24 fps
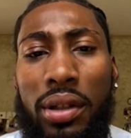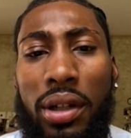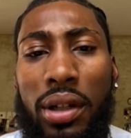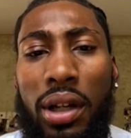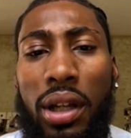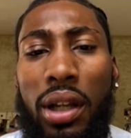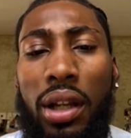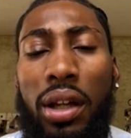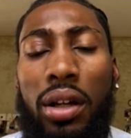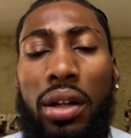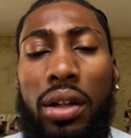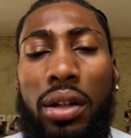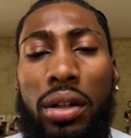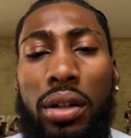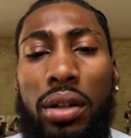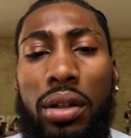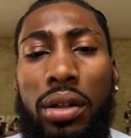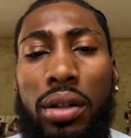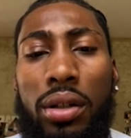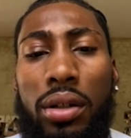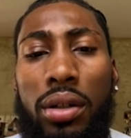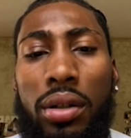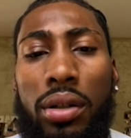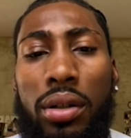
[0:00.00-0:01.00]
Hello.
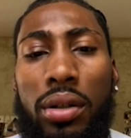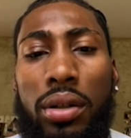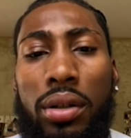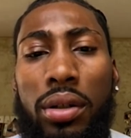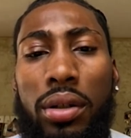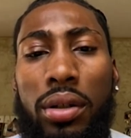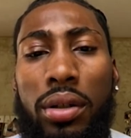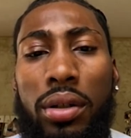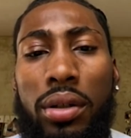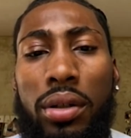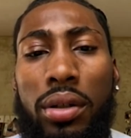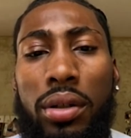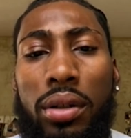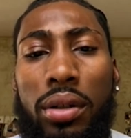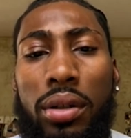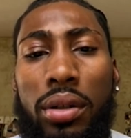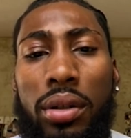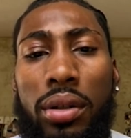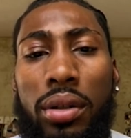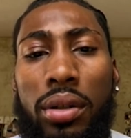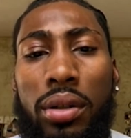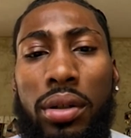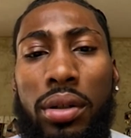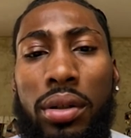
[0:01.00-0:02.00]
He
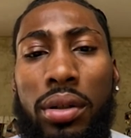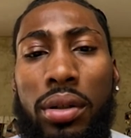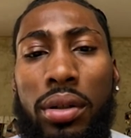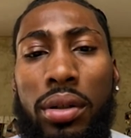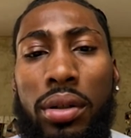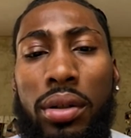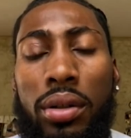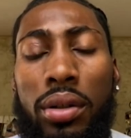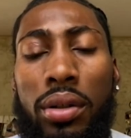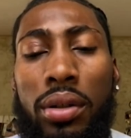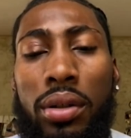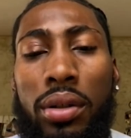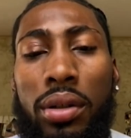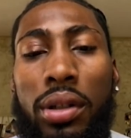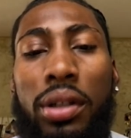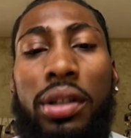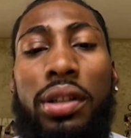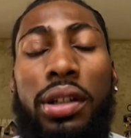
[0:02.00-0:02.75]
was. He was with the Raiders.